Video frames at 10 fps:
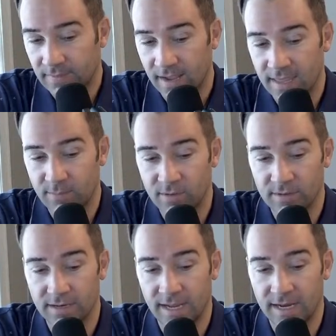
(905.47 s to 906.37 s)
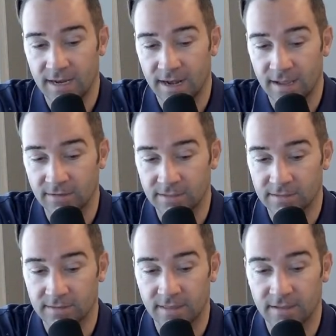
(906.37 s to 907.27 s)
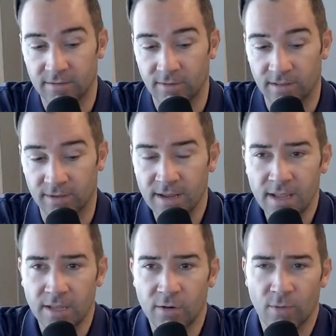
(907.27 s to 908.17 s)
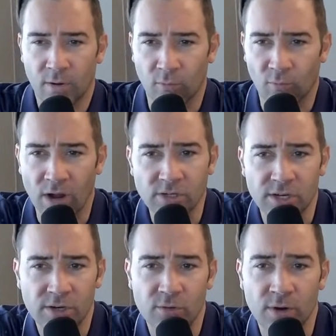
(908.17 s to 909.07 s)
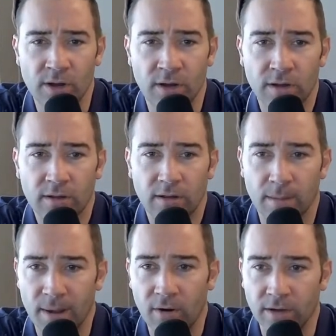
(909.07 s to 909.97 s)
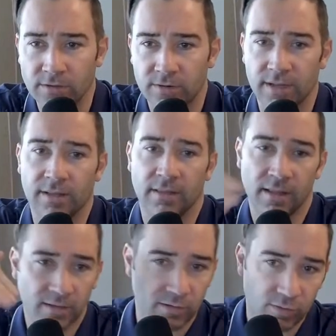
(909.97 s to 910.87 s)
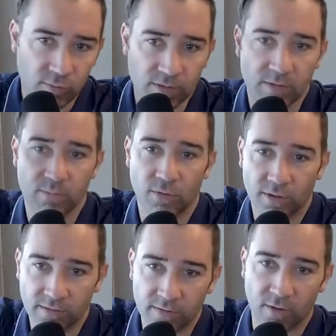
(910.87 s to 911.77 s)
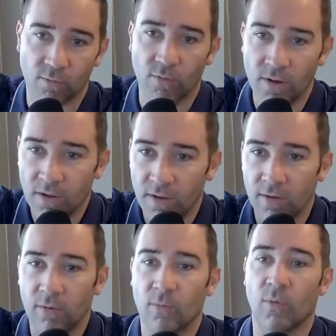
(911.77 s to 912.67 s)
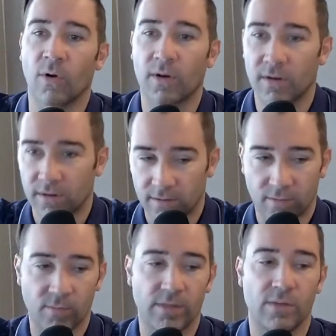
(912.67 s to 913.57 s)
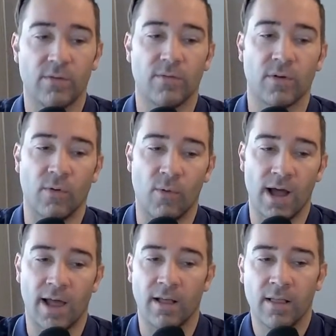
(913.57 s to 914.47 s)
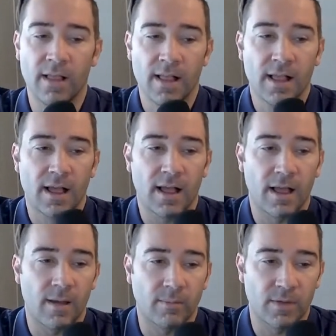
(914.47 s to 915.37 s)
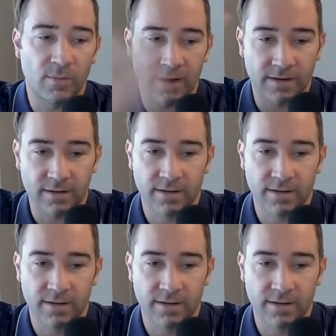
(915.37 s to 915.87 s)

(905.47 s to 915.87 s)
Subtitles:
I keep using dating analogies because I think they're relevant. You don't want to rush into a marriage, right? Let's assume this employee is going to work with you for a while. You wouldn't,